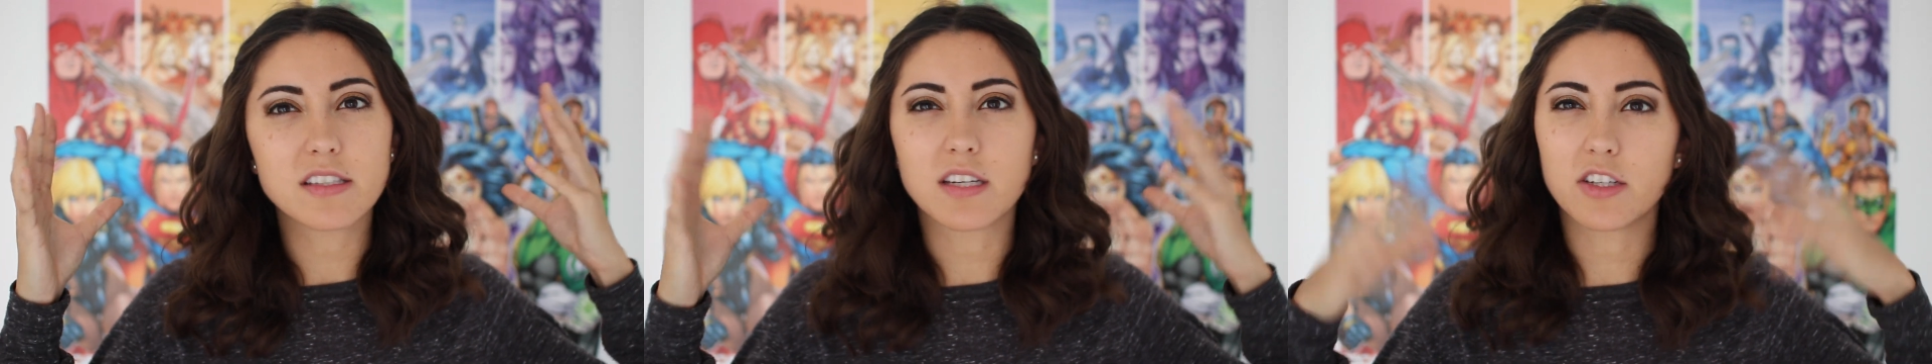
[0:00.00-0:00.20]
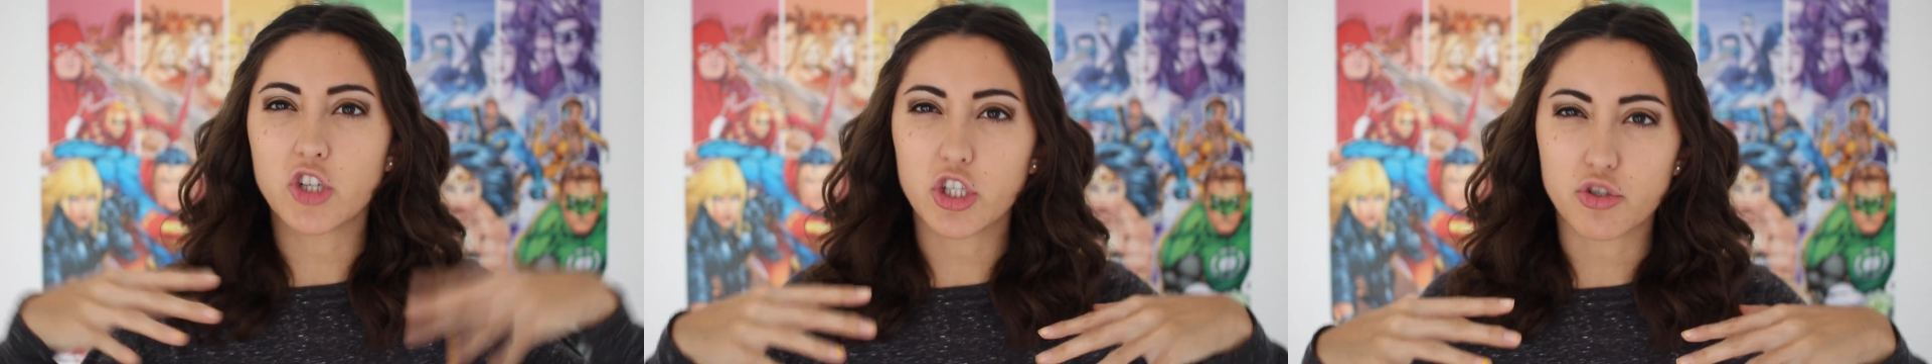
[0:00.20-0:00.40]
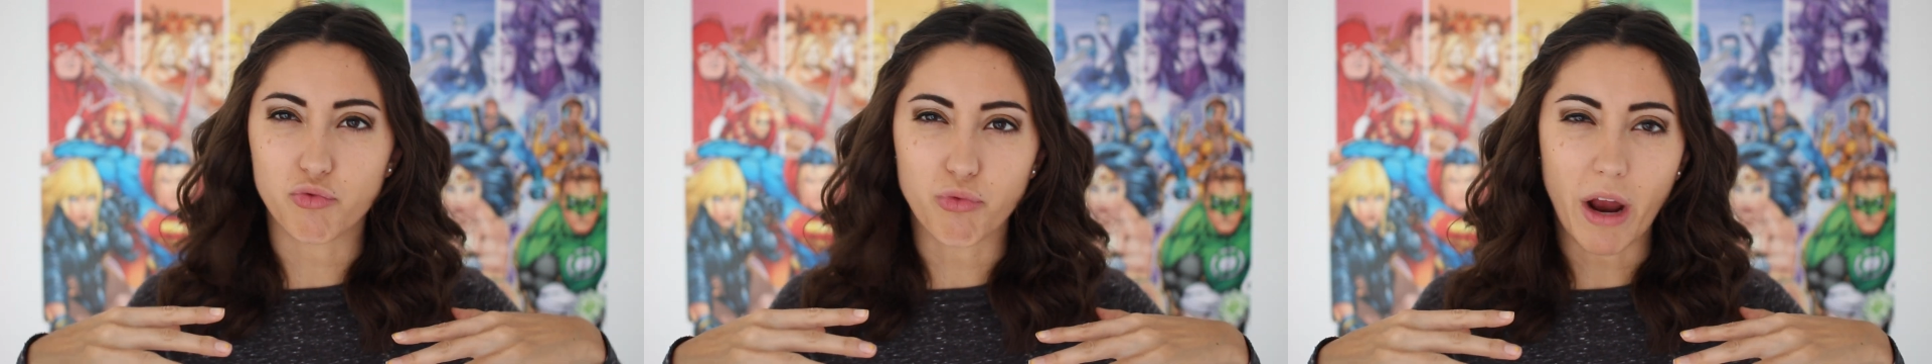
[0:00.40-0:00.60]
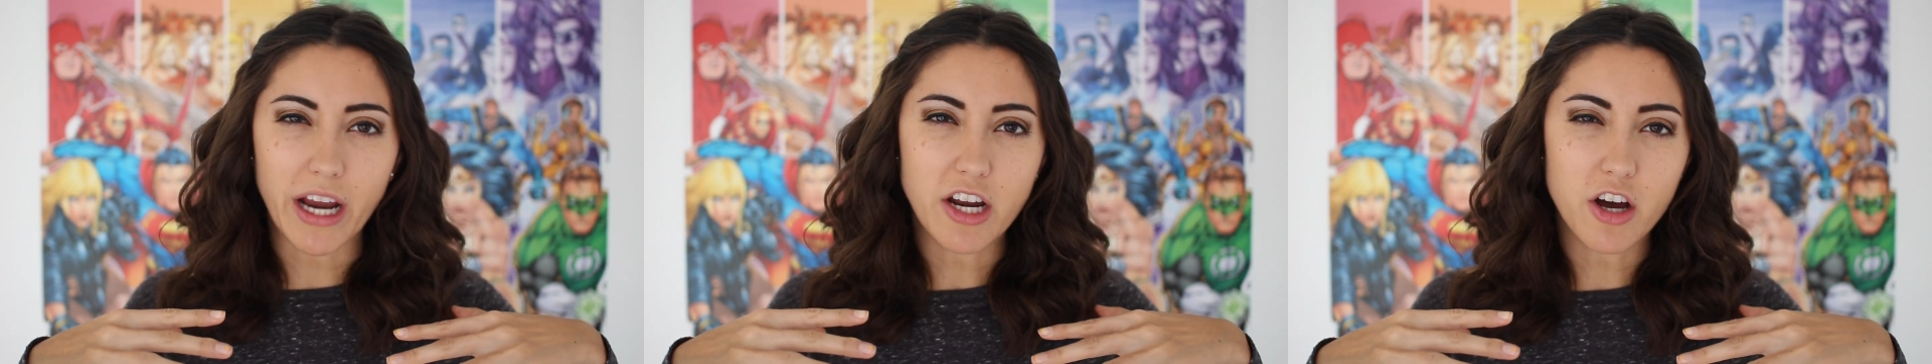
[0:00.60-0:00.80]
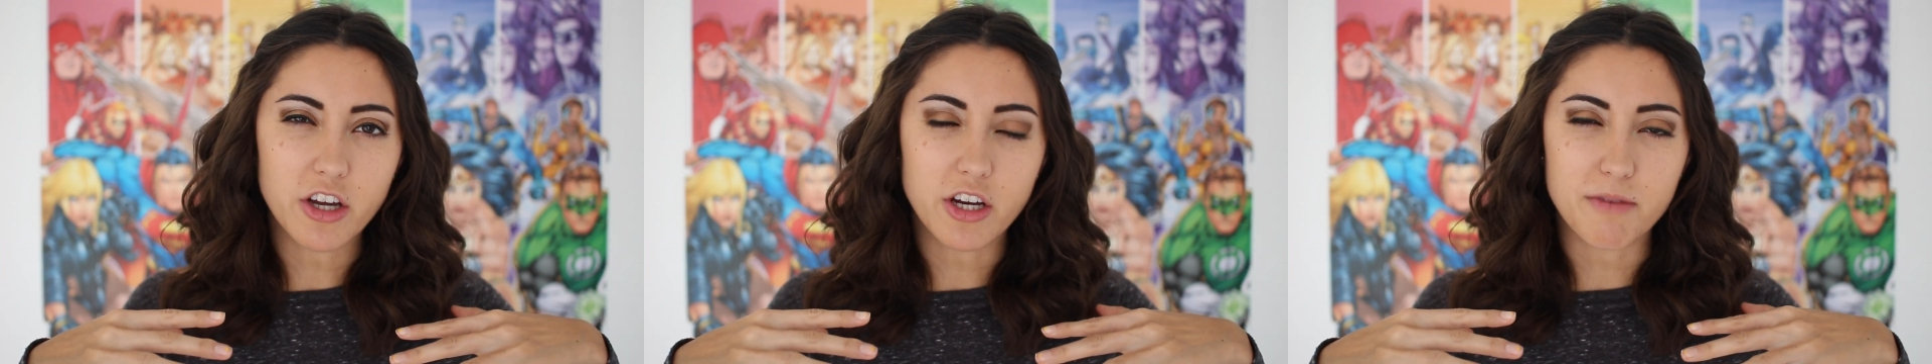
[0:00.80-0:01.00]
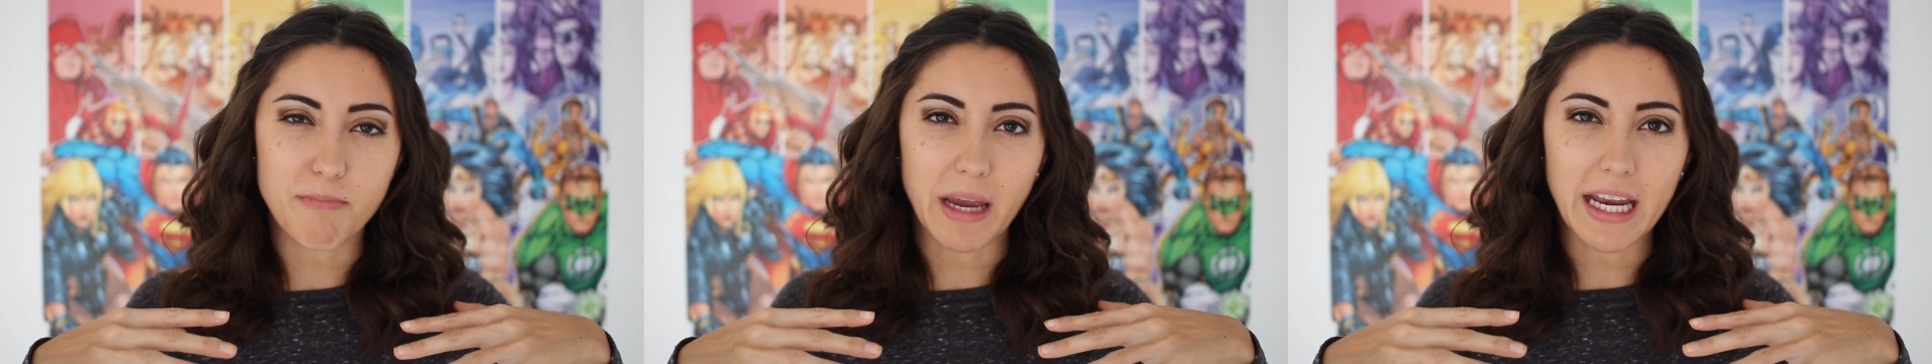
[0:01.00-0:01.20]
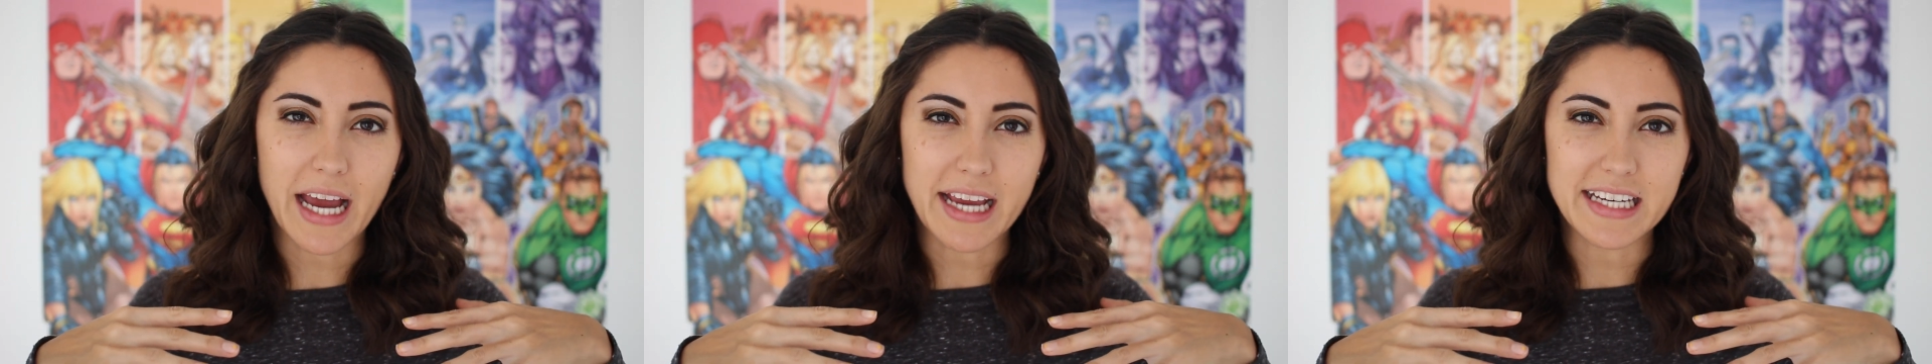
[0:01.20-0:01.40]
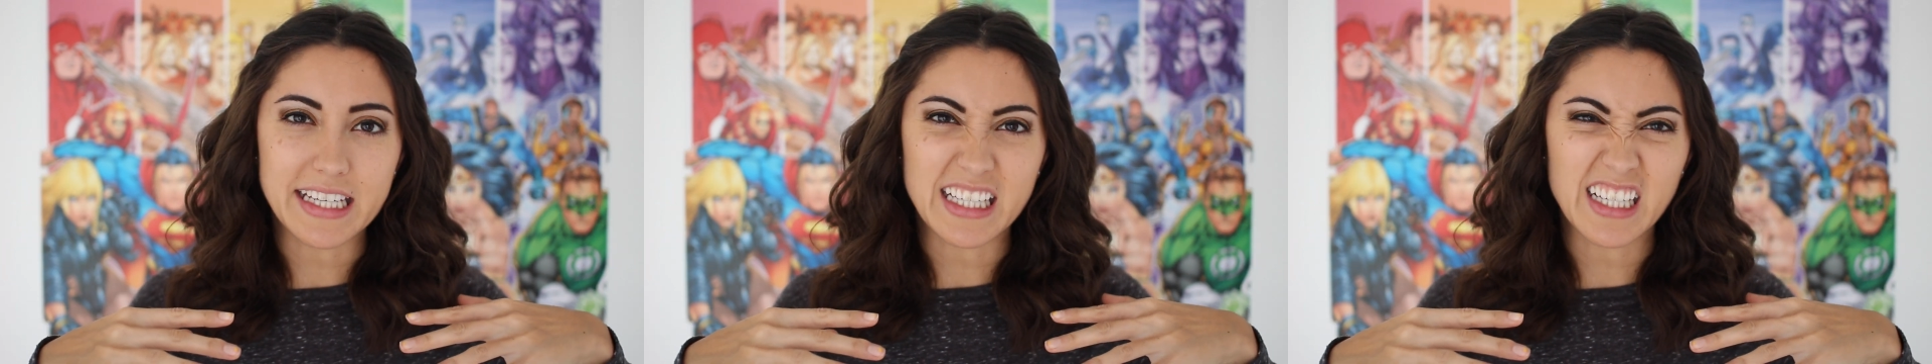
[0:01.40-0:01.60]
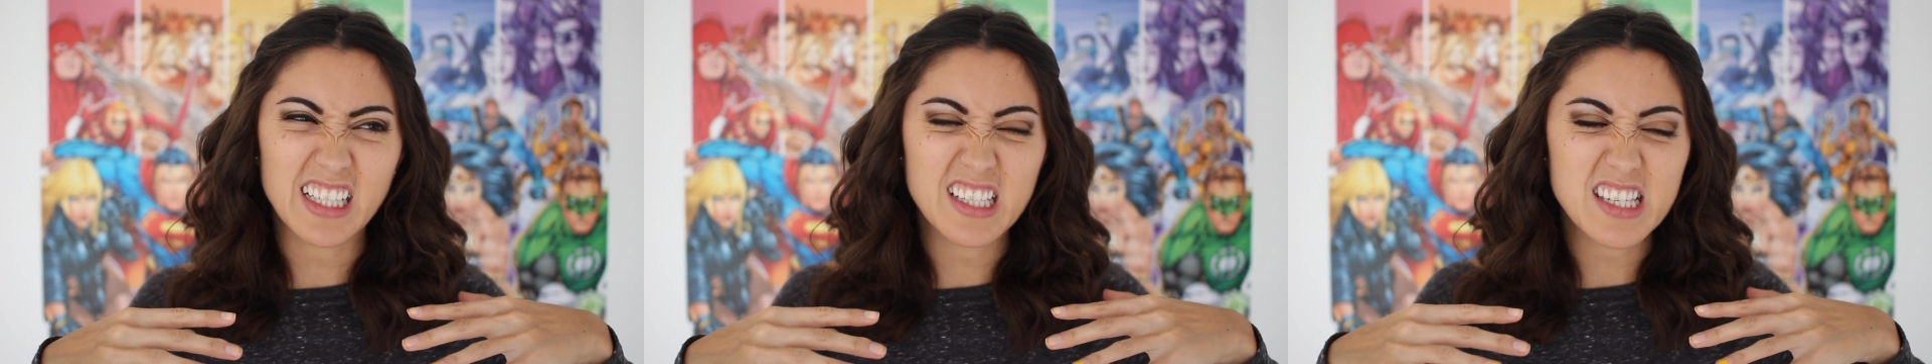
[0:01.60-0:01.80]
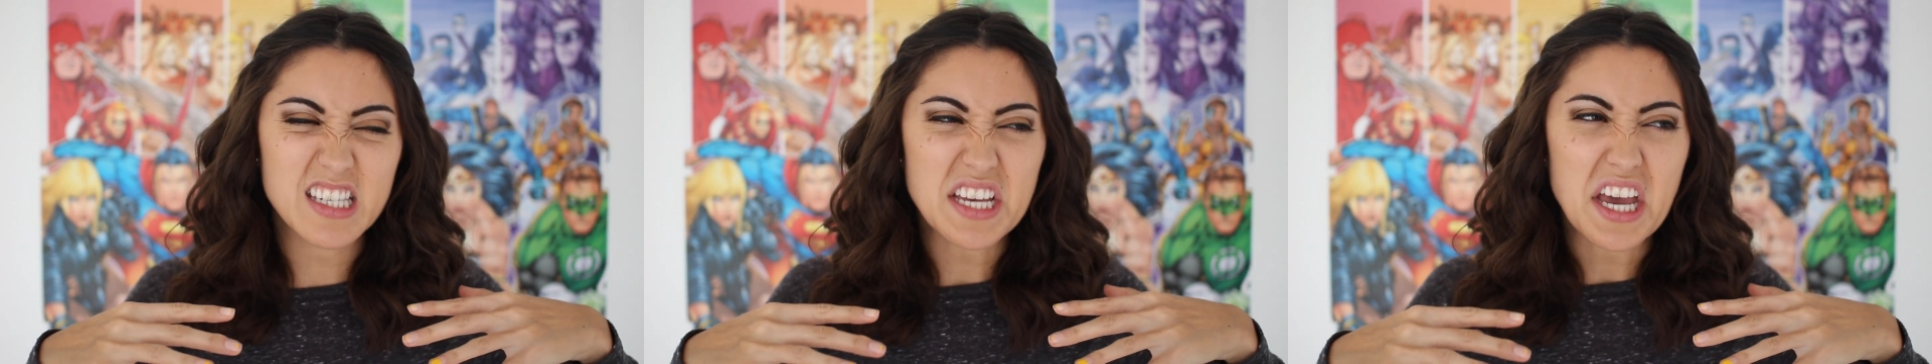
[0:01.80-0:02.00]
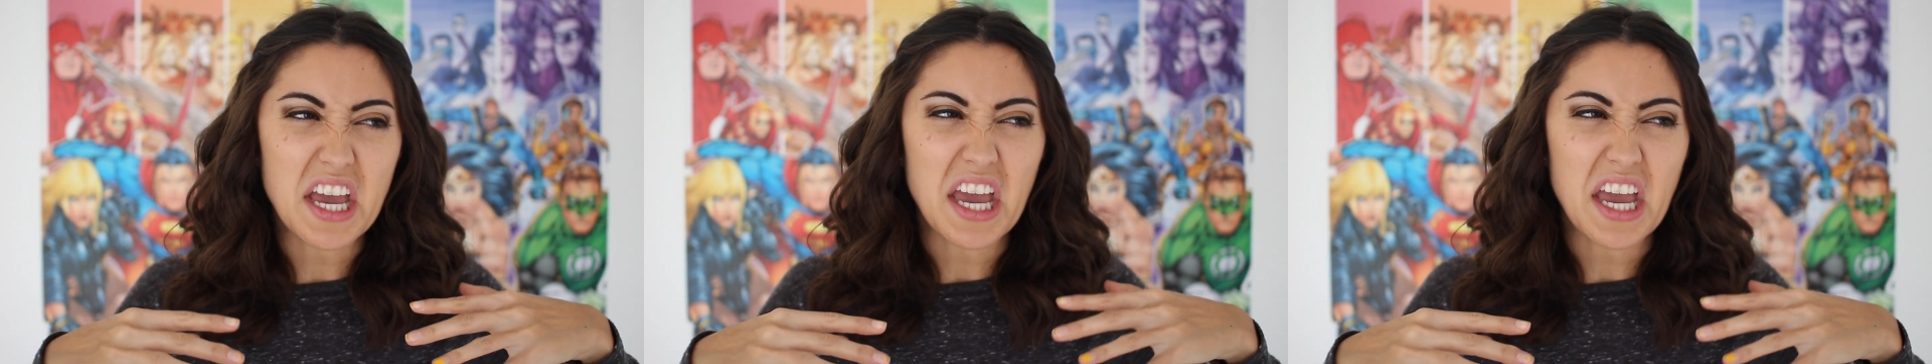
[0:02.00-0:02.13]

to just write all your main ideas